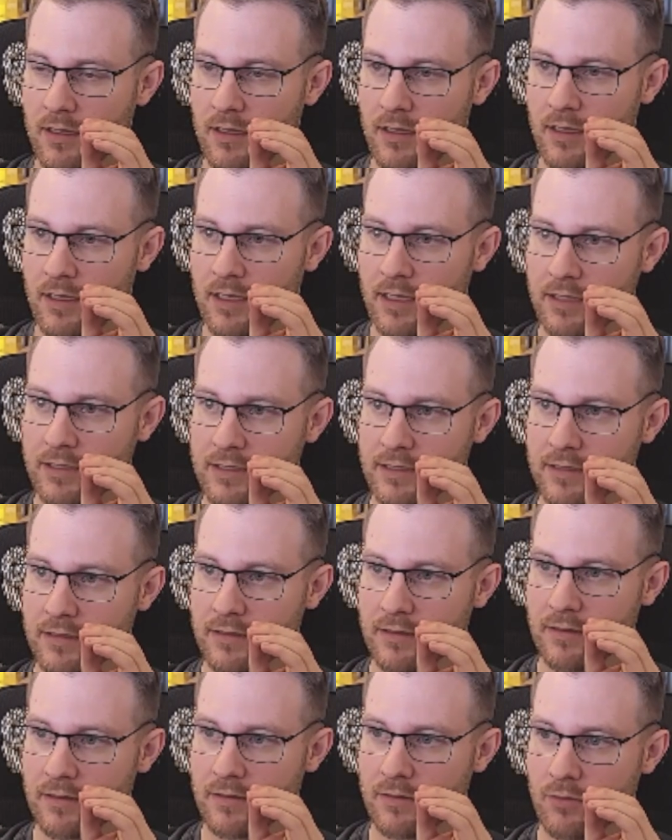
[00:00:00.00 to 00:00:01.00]
it
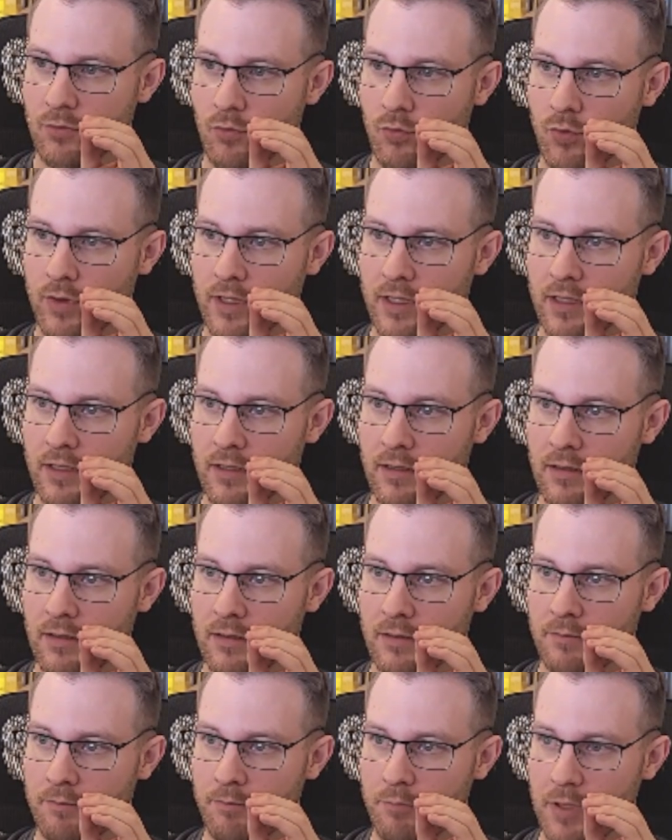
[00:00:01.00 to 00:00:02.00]

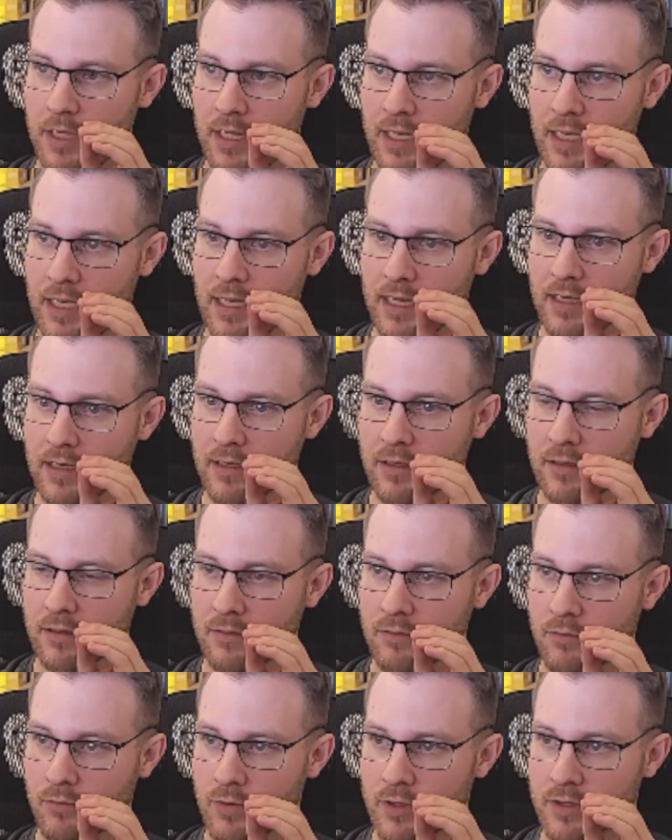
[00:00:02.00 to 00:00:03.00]
will pick
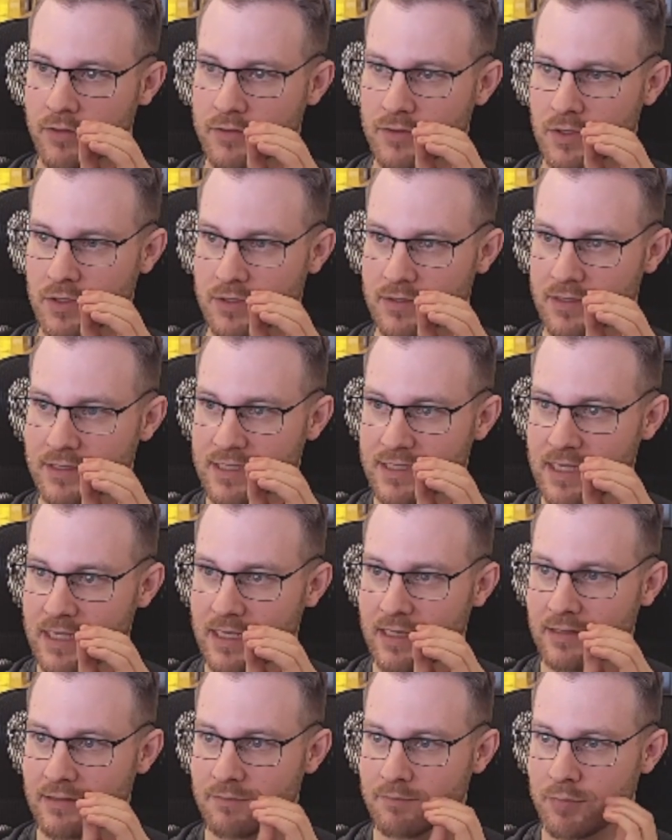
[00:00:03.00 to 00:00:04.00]
one of those directions. Let's say
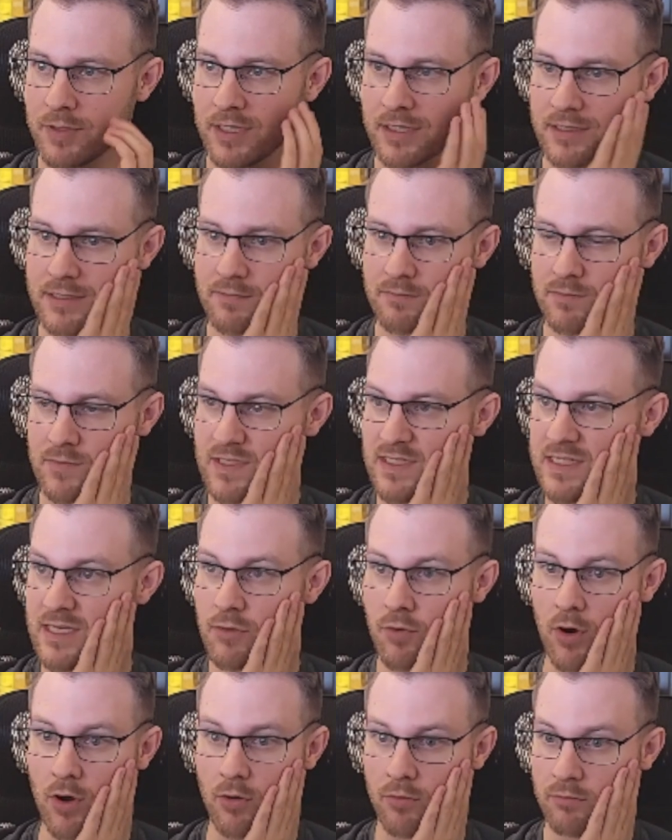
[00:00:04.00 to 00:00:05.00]
it picks
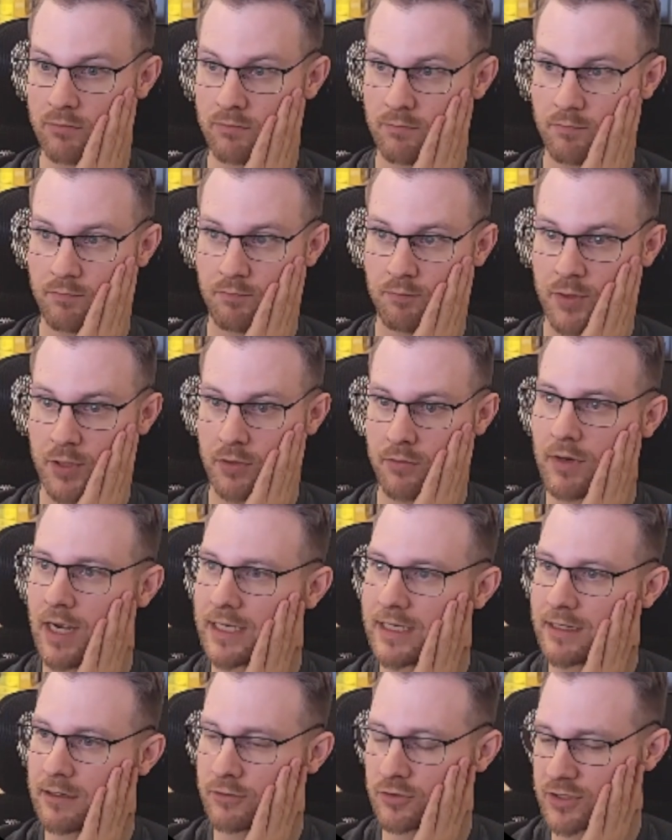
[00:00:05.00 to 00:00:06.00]
0, pure right.
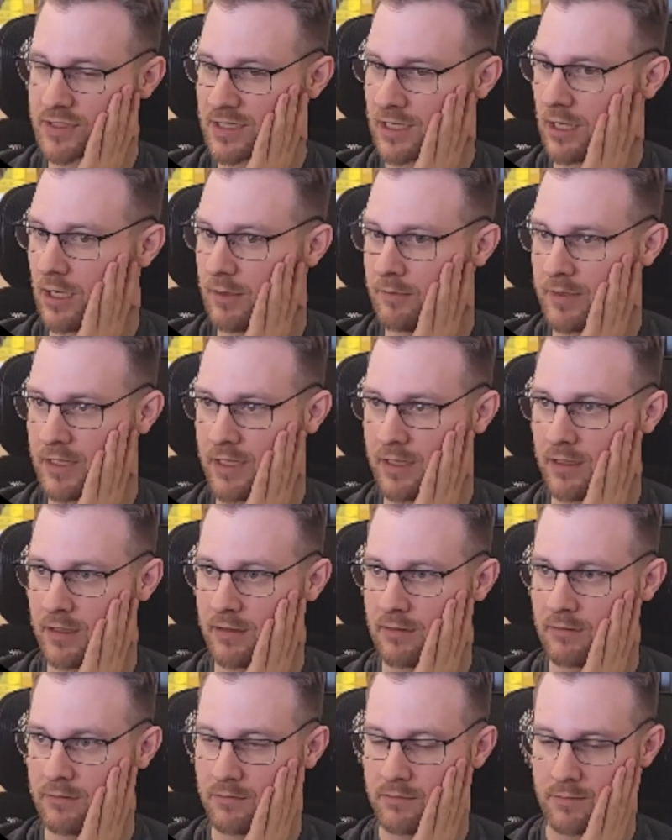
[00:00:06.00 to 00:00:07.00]
It'll just come
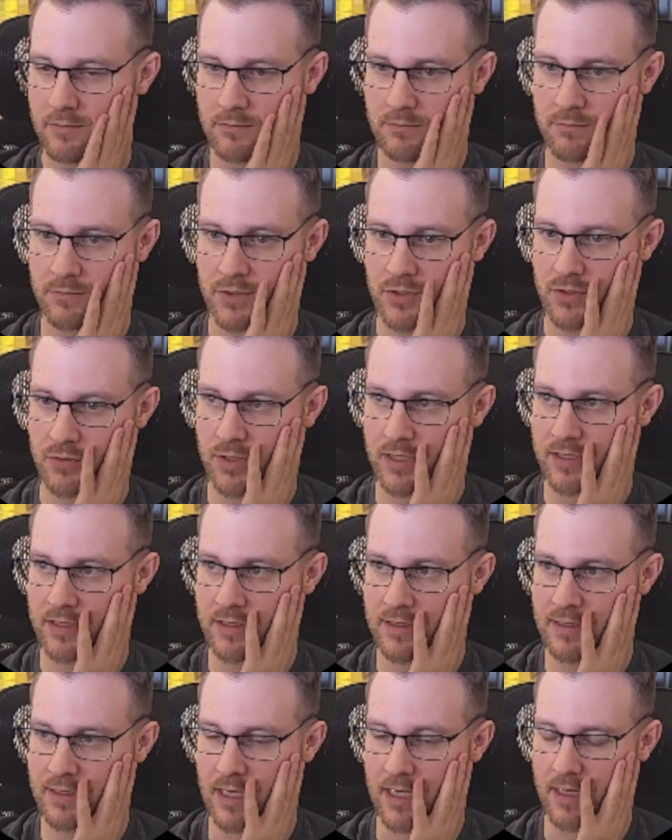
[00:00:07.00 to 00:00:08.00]
in straight to
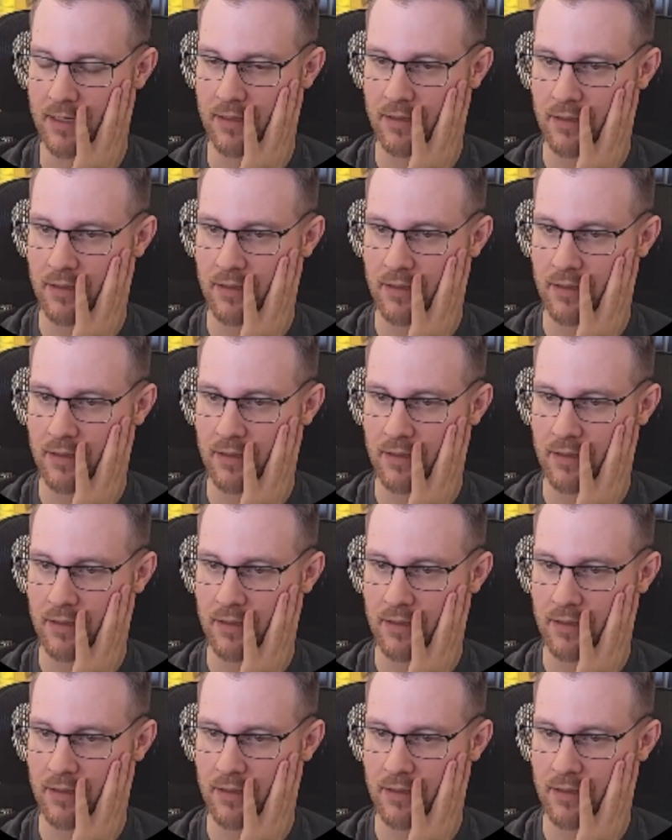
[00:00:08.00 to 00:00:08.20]
the side.